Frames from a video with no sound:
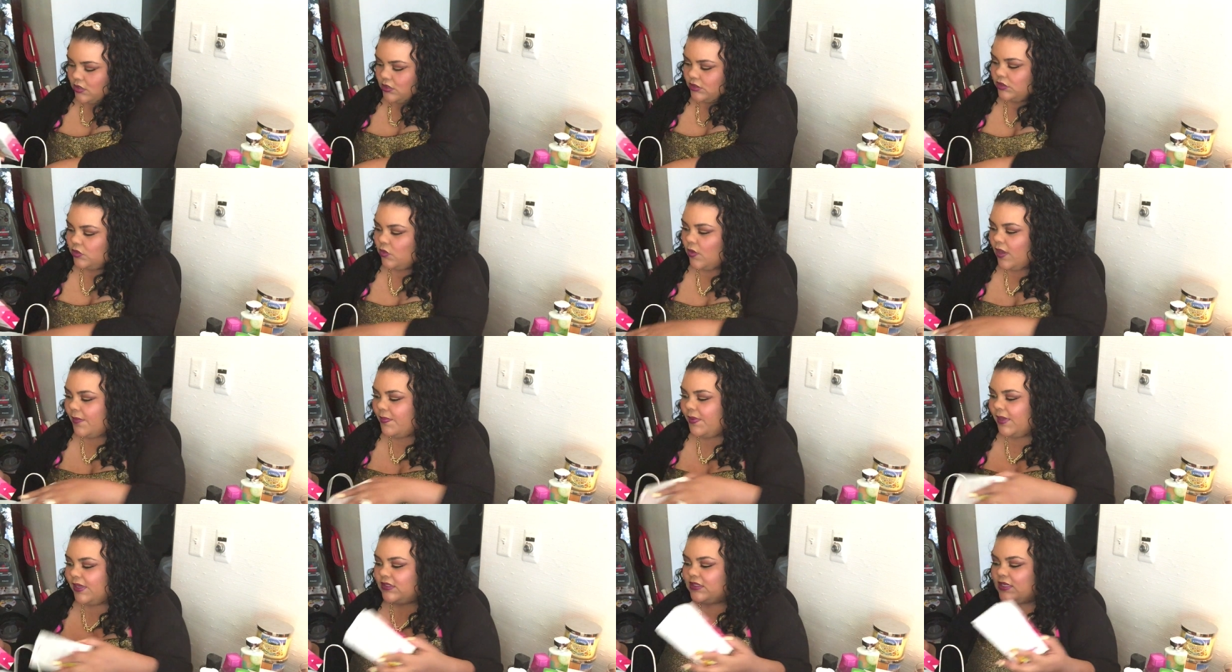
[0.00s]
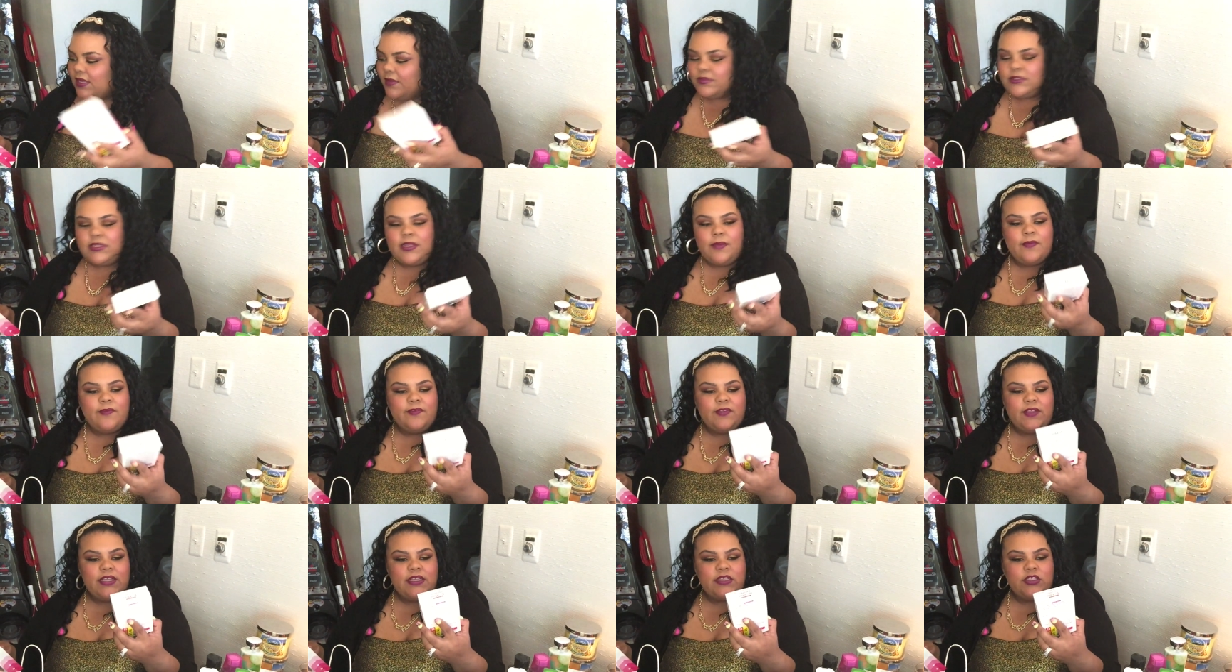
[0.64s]
So I picked up some
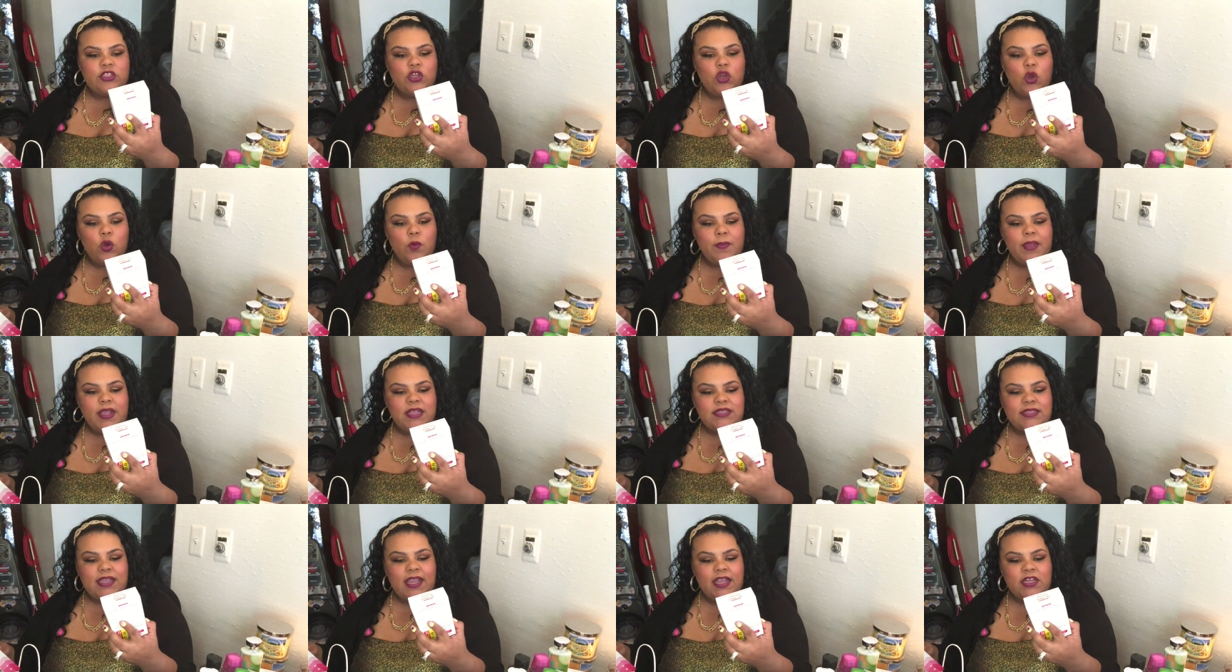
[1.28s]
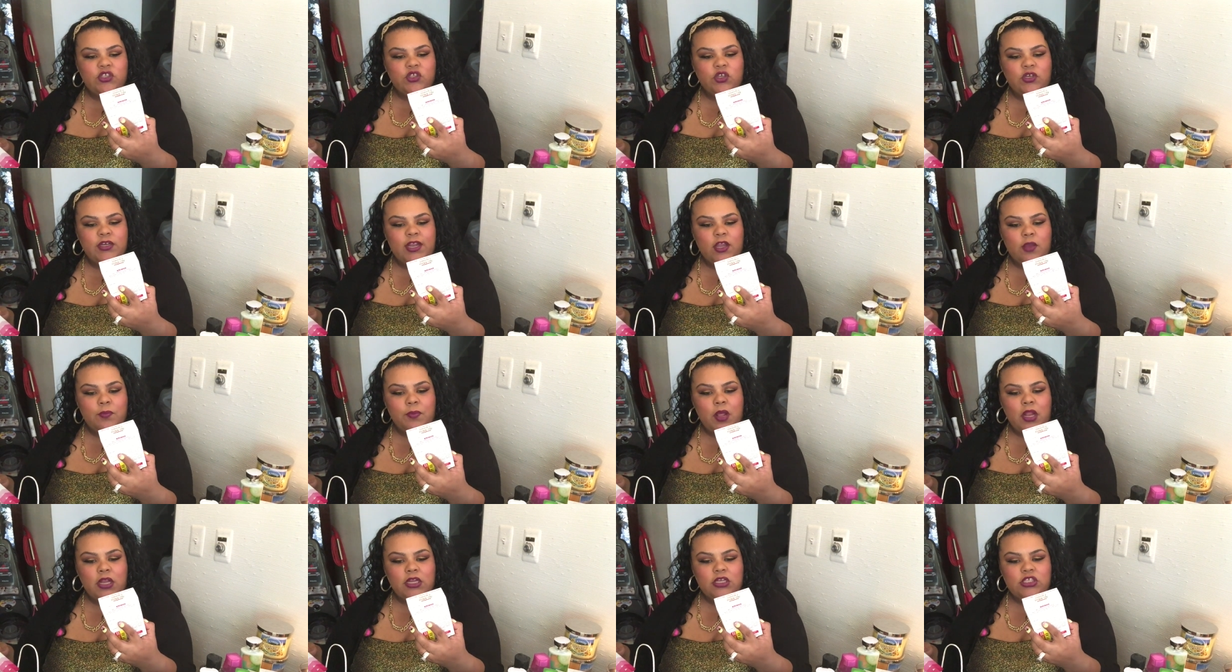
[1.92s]
of these No Mess Extra Nail
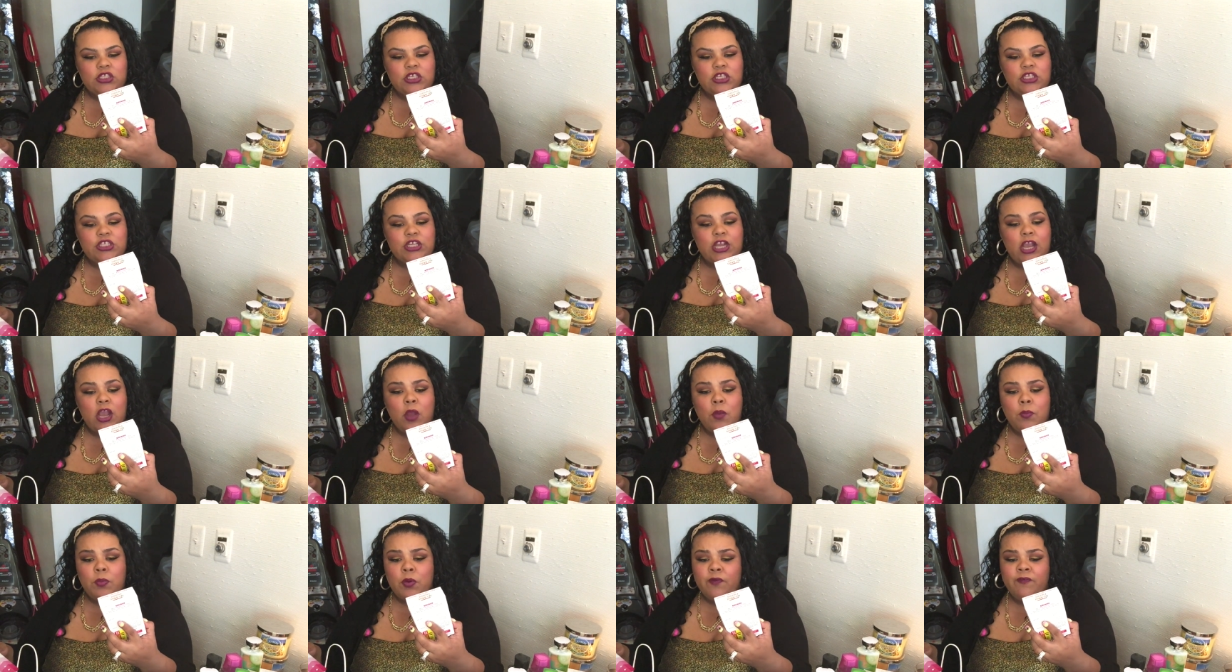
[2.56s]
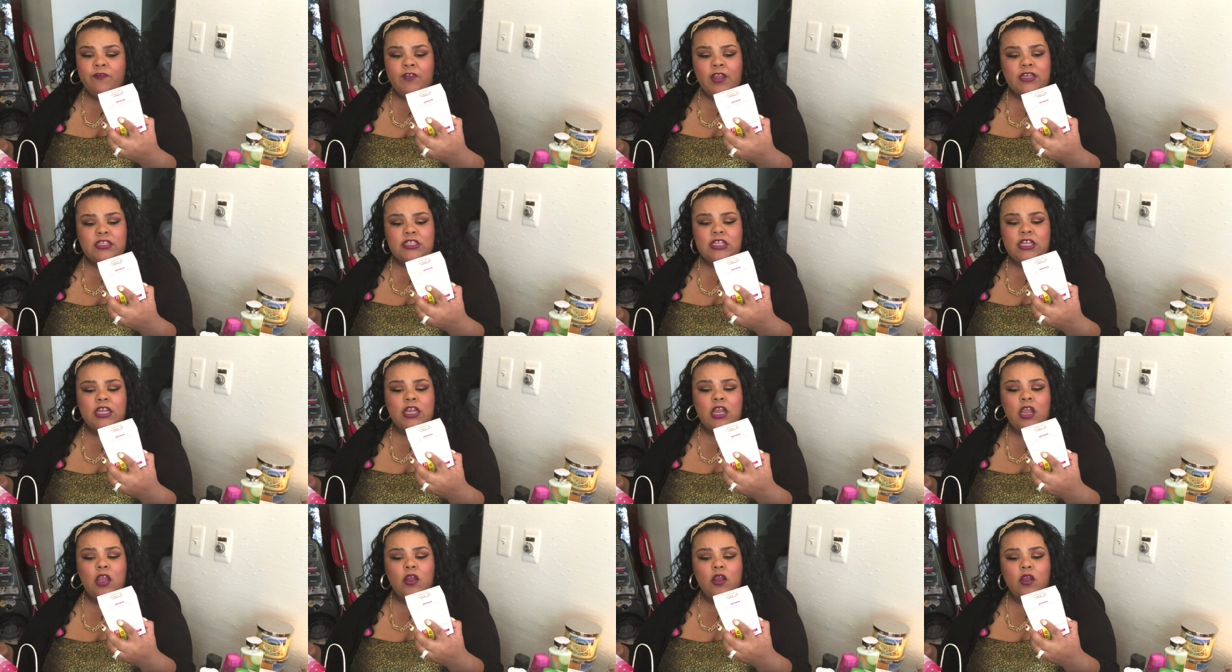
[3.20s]
Polish and Gel
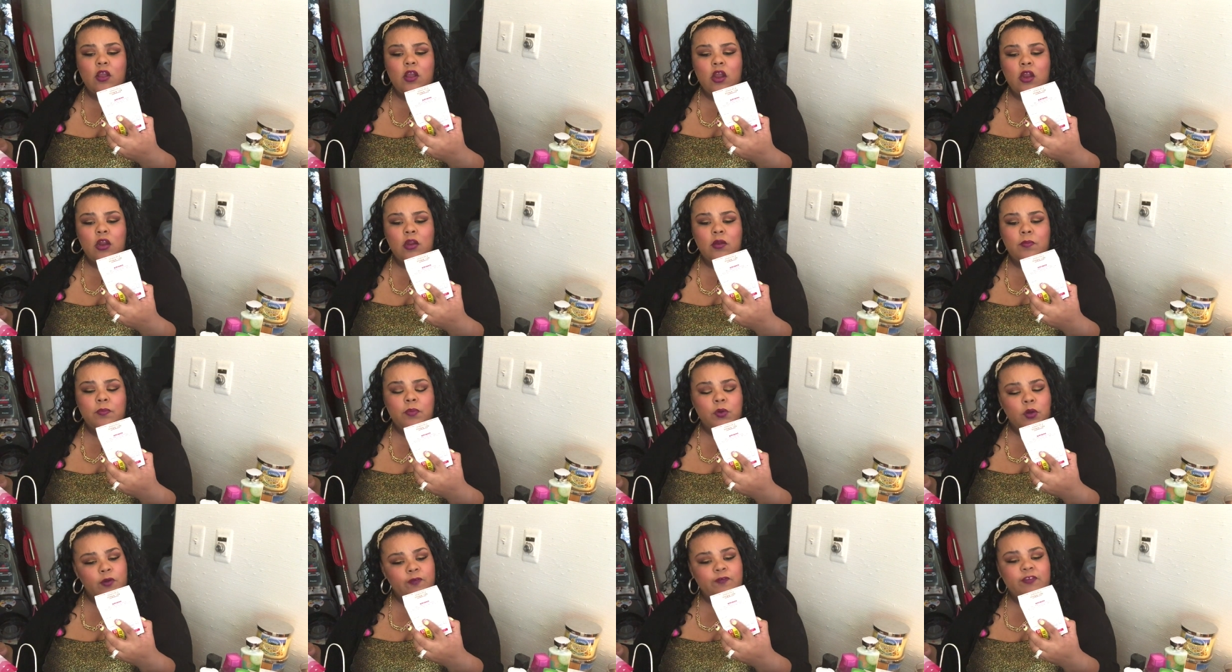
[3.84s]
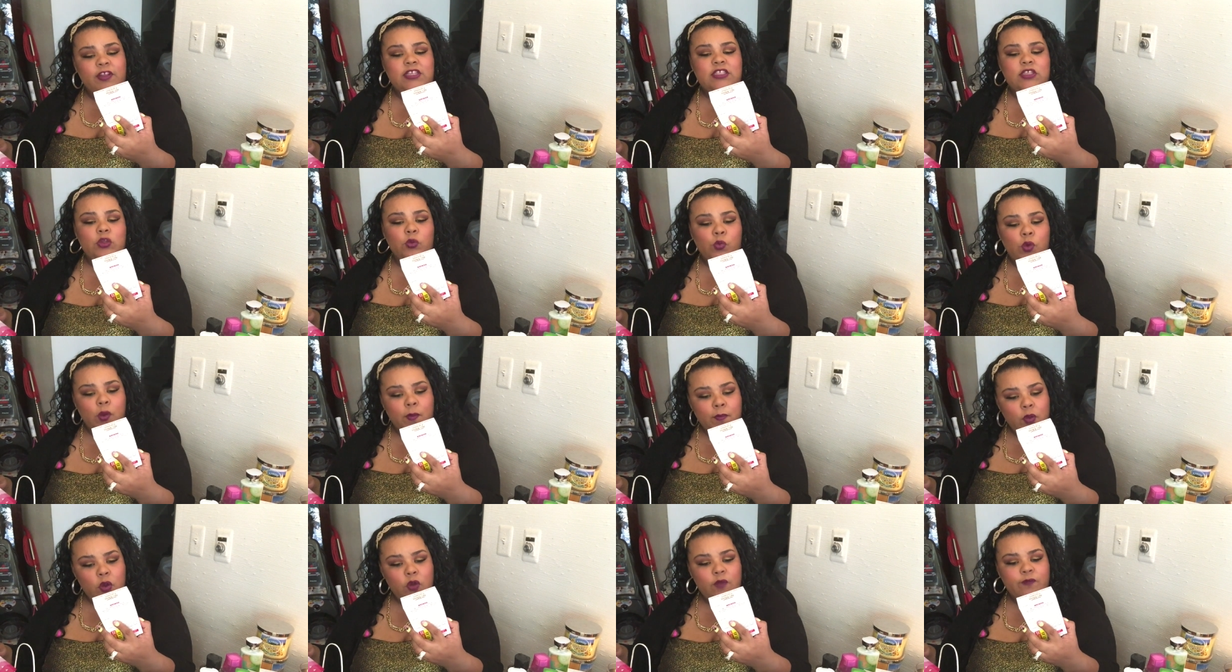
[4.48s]
Perfecting our Perfect
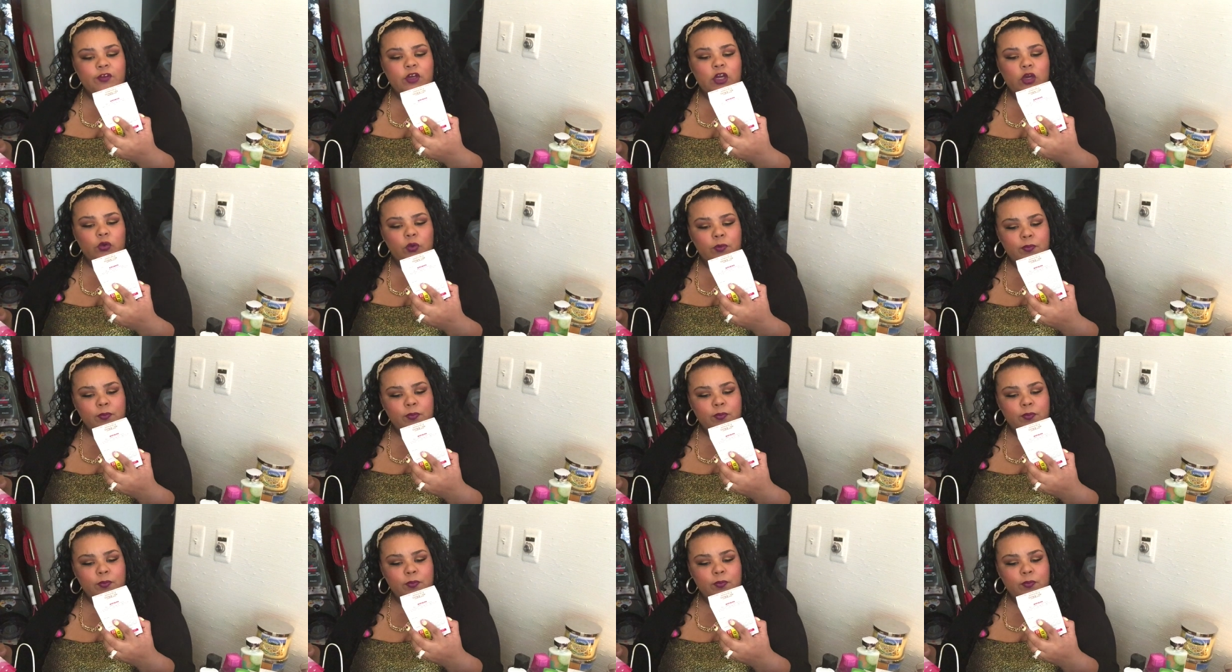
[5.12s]
Remover.